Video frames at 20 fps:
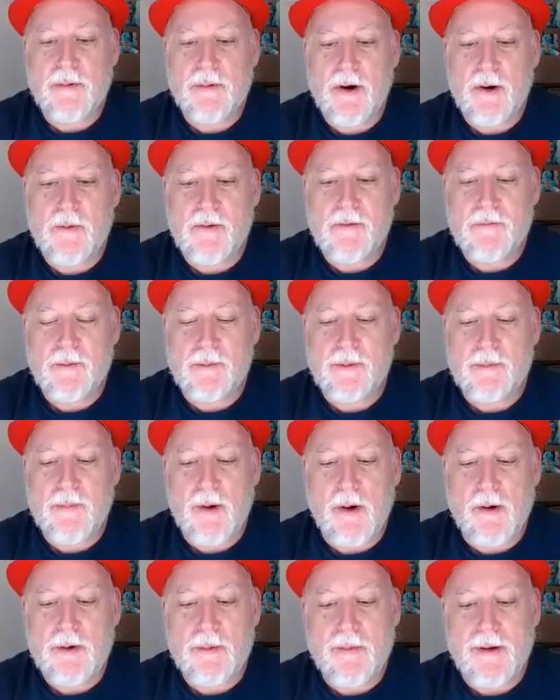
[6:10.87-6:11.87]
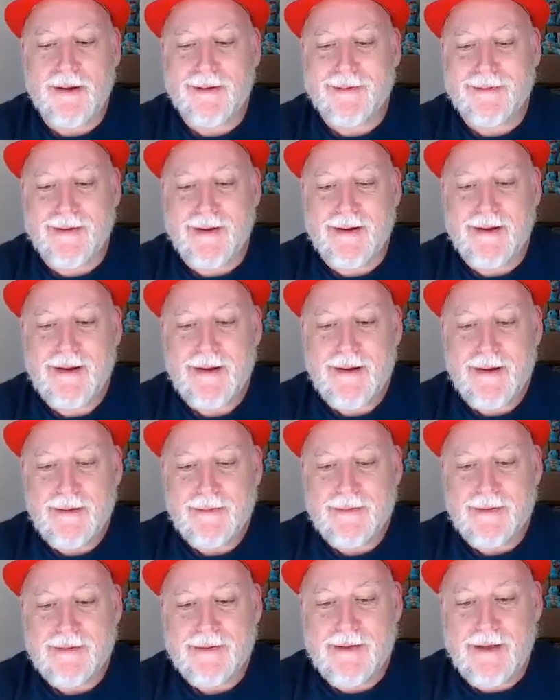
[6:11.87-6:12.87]
promo from the Pokemon League,
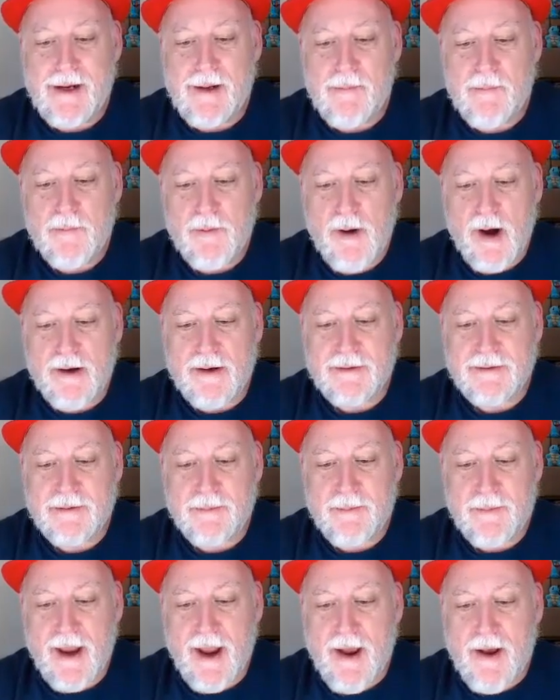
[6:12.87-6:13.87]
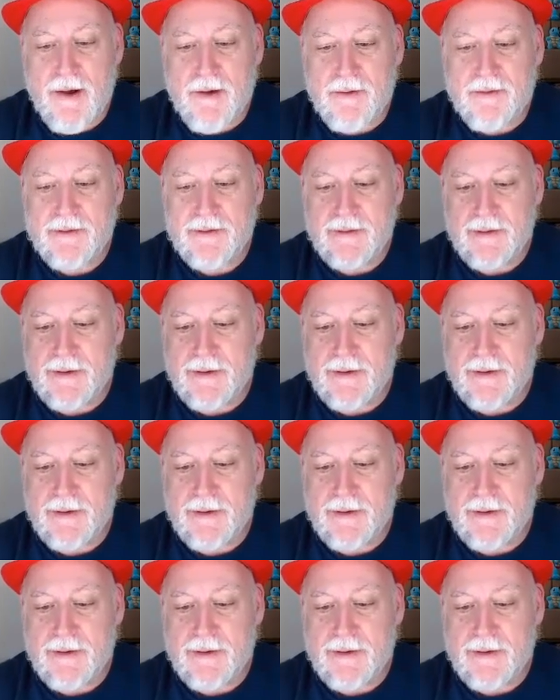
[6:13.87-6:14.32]
the Team Rocket's Meowth,